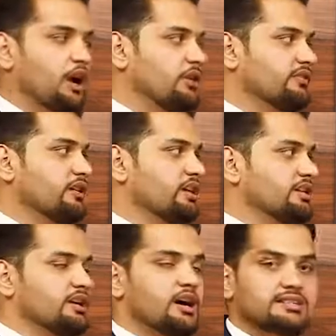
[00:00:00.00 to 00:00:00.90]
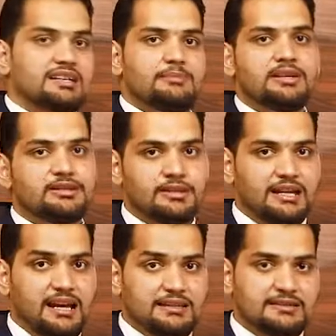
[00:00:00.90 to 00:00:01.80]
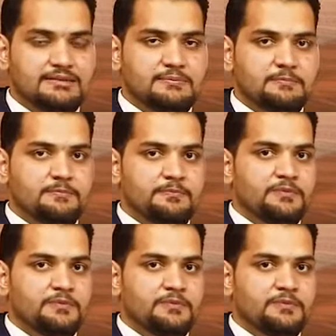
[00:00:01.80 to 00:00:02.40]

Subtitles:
of her not coming to class.